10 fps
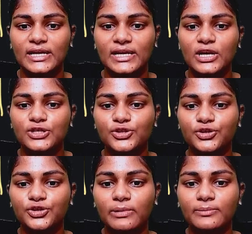So you
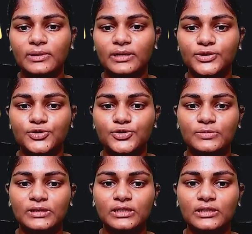remember it used to
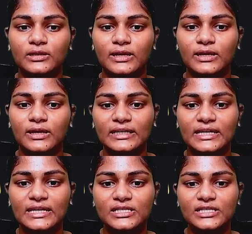be like at
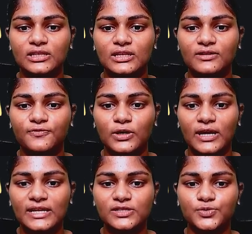least 3-4 lines
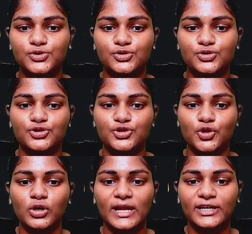used to show,
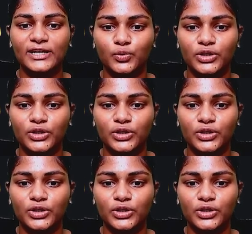like 2